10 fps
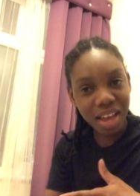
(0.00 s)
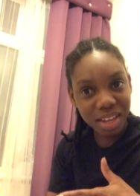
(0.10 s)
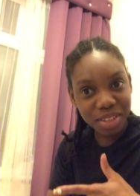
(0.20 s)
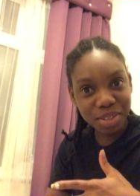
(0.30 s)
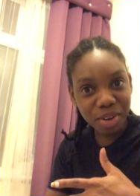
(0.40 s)

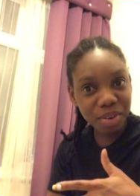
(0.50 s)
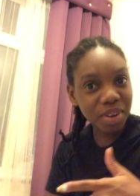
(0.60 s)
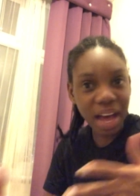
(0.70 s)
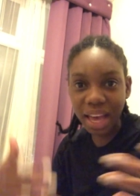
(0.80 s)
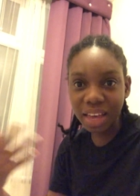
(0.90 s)
So
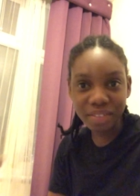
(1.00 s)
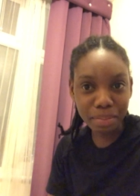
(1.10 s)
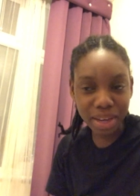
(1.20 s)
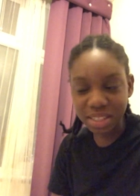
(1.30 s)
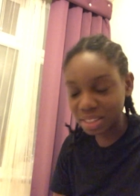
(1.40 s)
I gave her
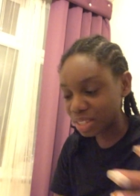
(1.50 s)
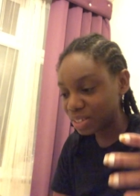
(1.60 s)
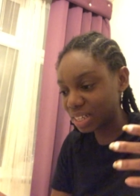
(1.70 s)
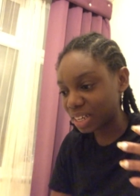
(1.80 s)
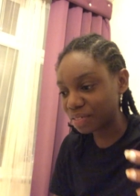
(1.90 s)
my details
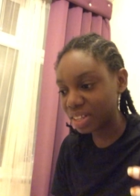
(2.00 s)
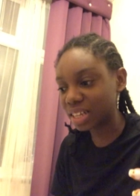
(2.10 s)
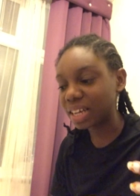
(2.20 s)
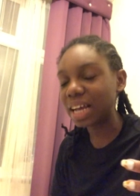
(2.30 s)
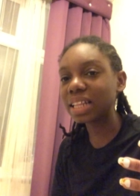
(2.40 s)
and everything,
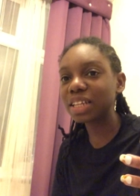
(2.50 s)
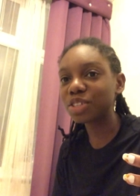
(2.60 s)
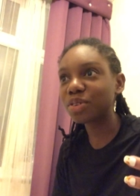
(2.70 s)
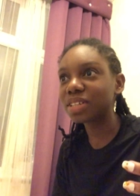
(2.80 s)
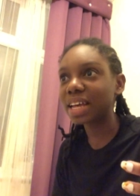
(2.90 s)
and then she
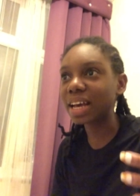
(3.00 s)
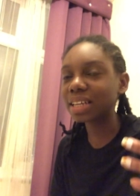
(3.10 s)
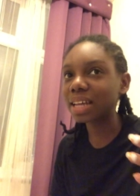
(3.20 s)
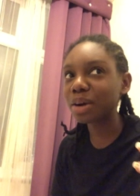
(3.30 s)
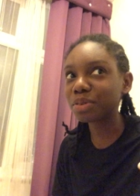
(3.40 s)
was like,
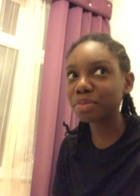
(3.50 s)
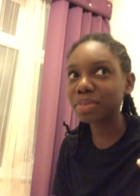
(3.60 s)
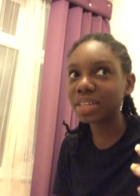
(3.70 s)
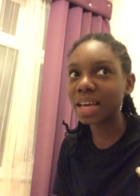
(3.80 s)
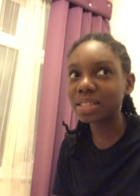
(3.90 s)
that would
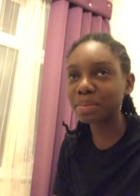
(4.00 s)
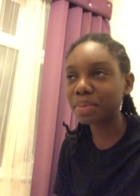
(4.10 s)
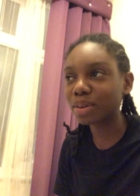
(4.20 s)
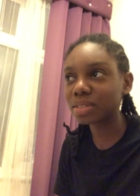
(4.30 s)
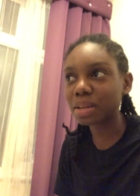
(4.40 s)
be
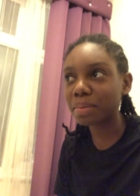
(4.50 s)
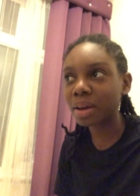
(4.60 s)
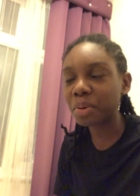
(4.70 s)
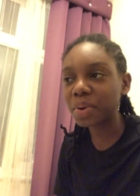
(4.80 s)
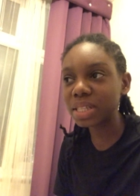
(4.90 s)
£90. I'm like,
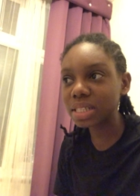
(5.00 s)
what?